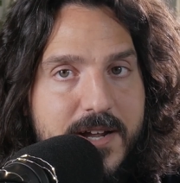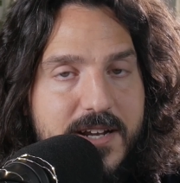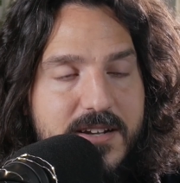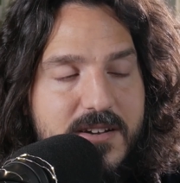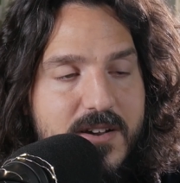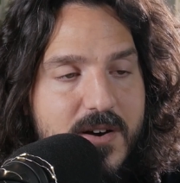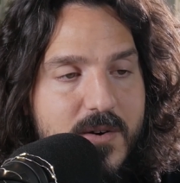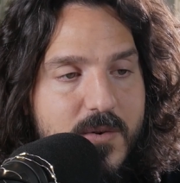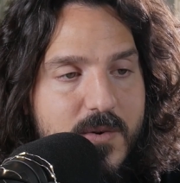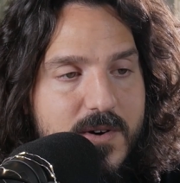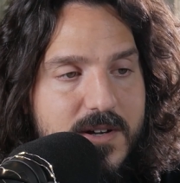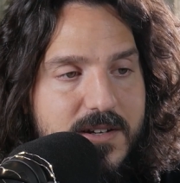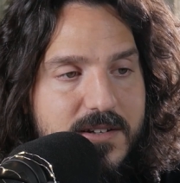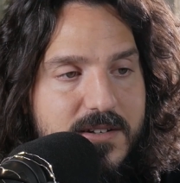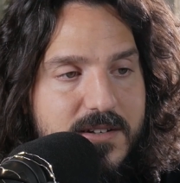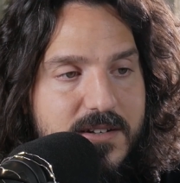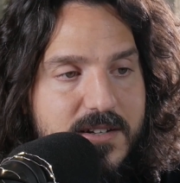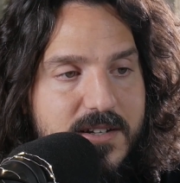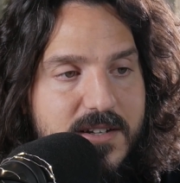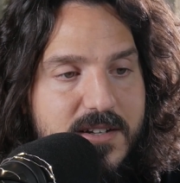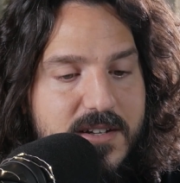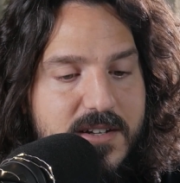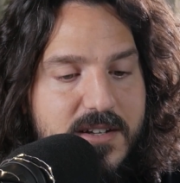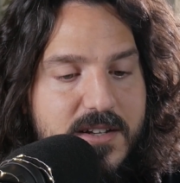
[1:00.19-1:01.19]
by no one.
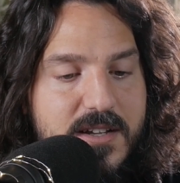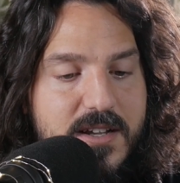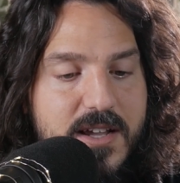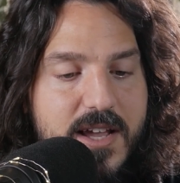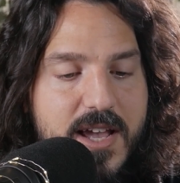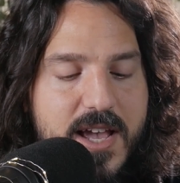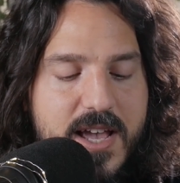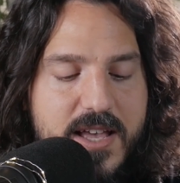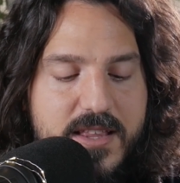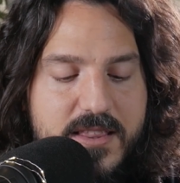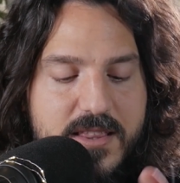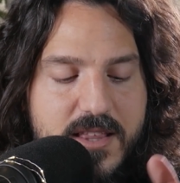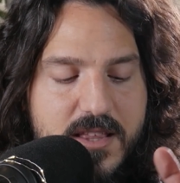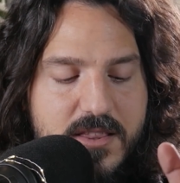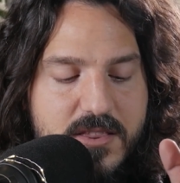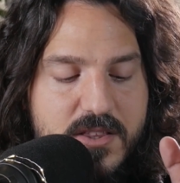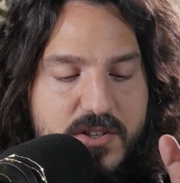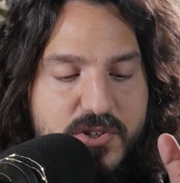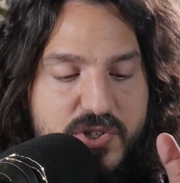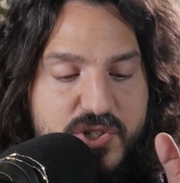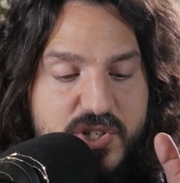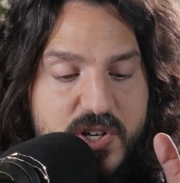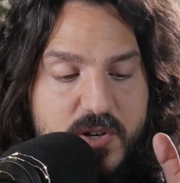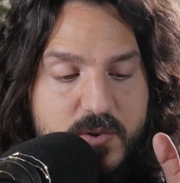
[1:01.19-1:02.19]
Mm-hmm. And then
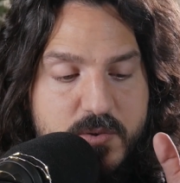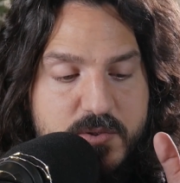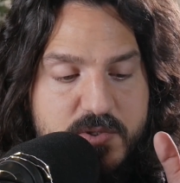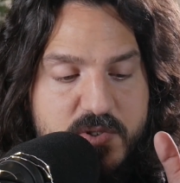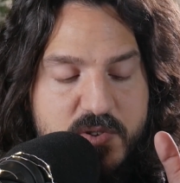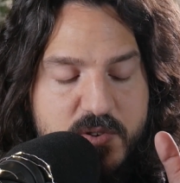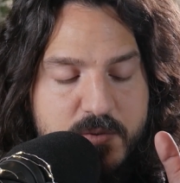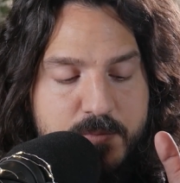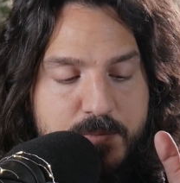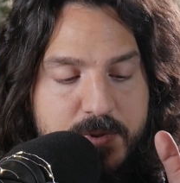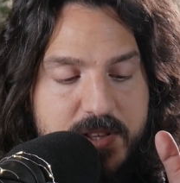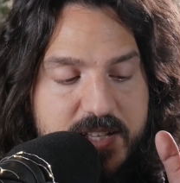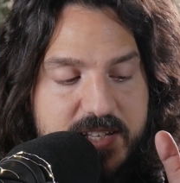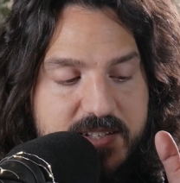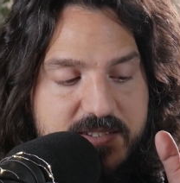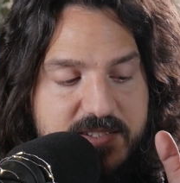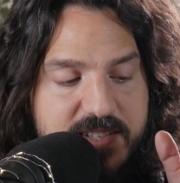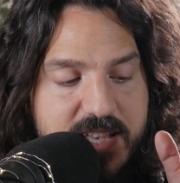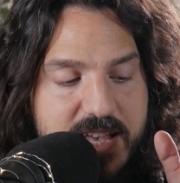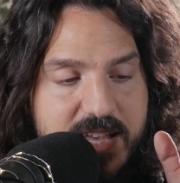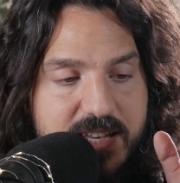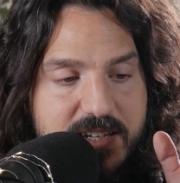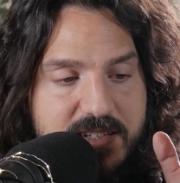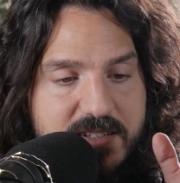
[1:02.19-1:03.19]
the show took
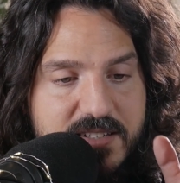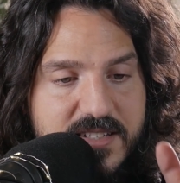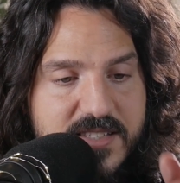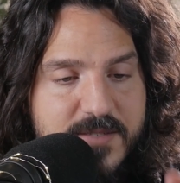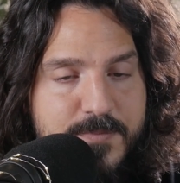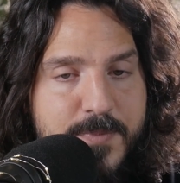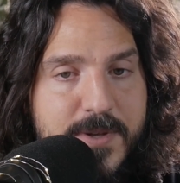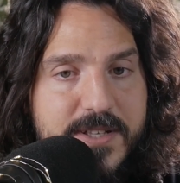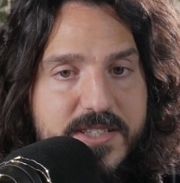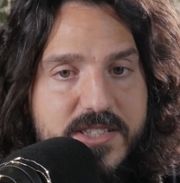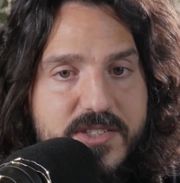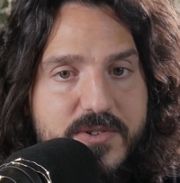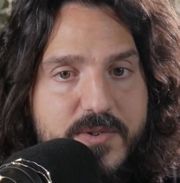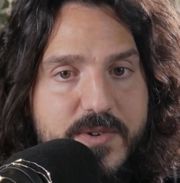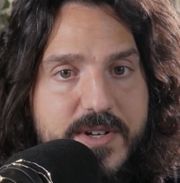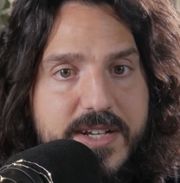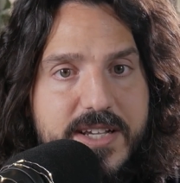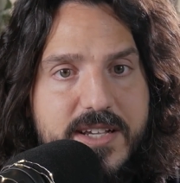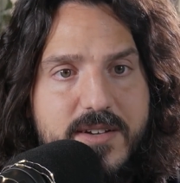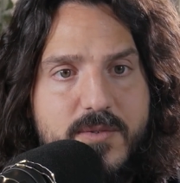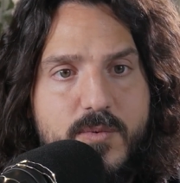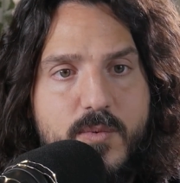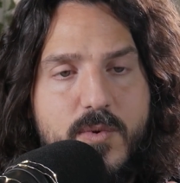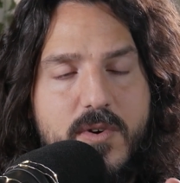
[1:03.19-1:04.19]
place at a
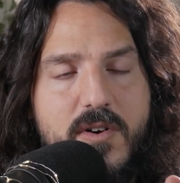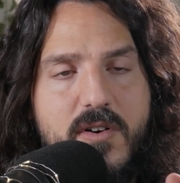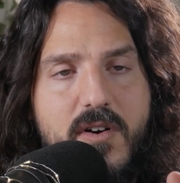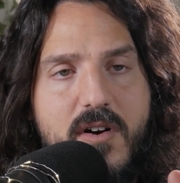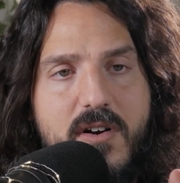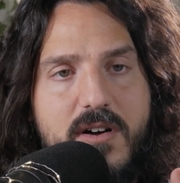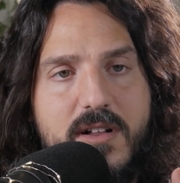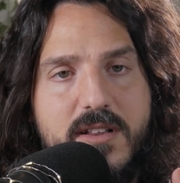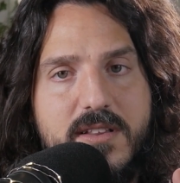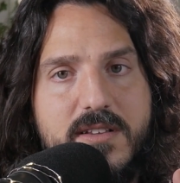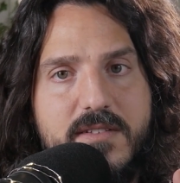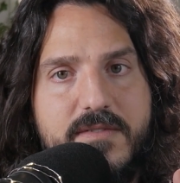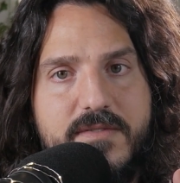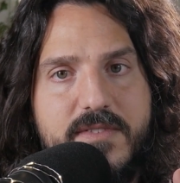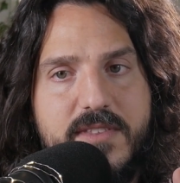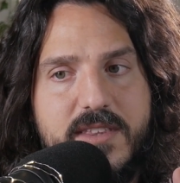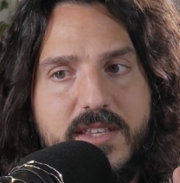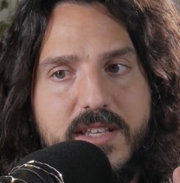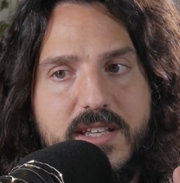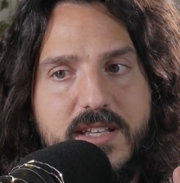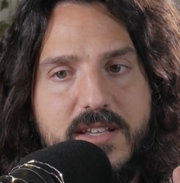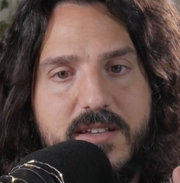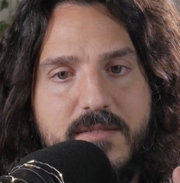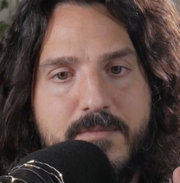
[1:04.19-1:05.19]
dispensary where all of
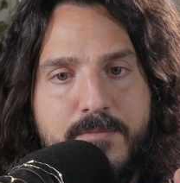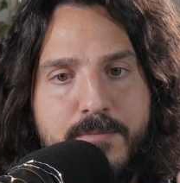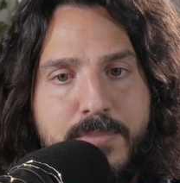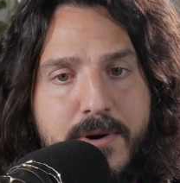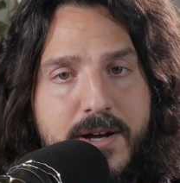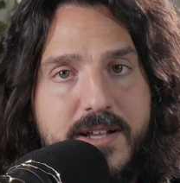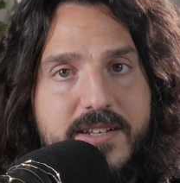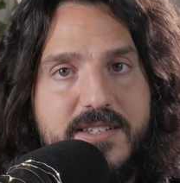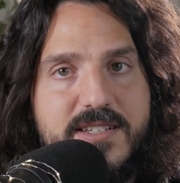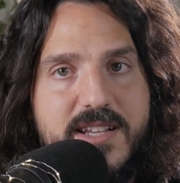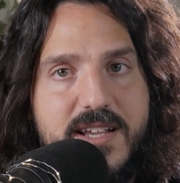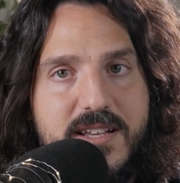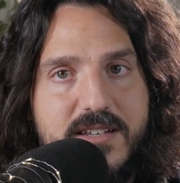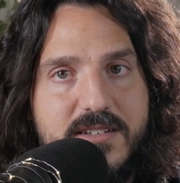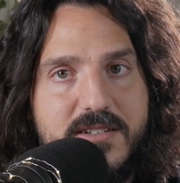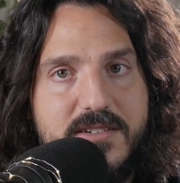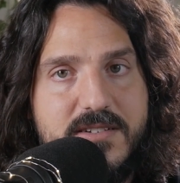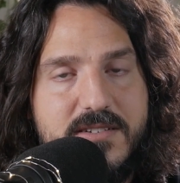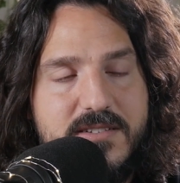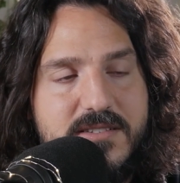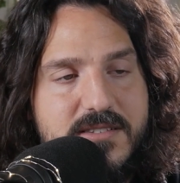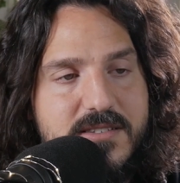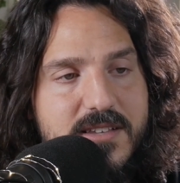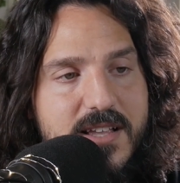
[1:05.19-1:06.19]
the bud
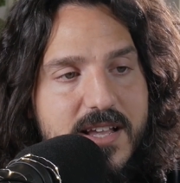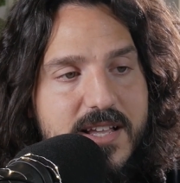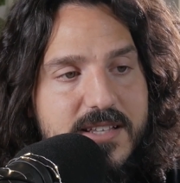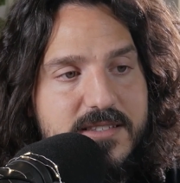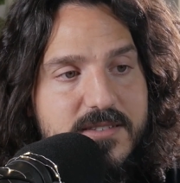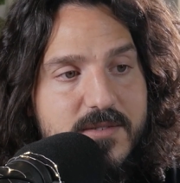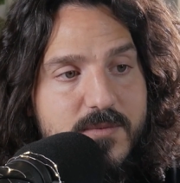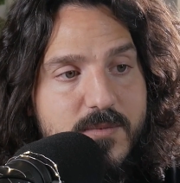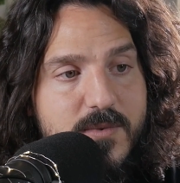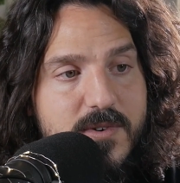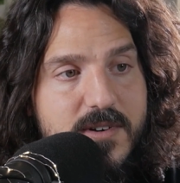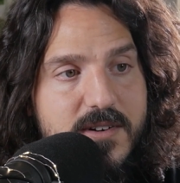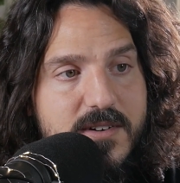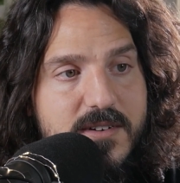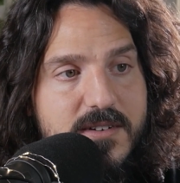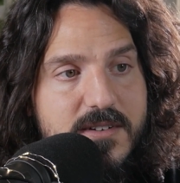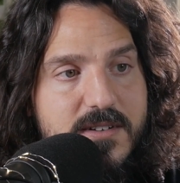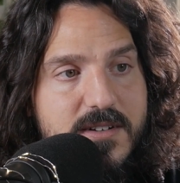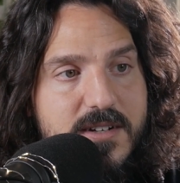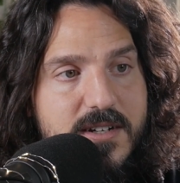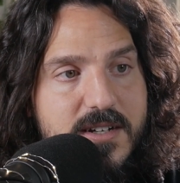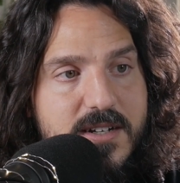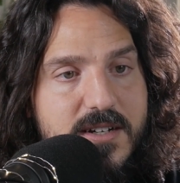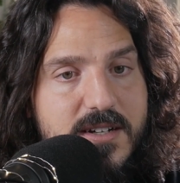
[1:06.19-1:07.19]
tenders, as it were,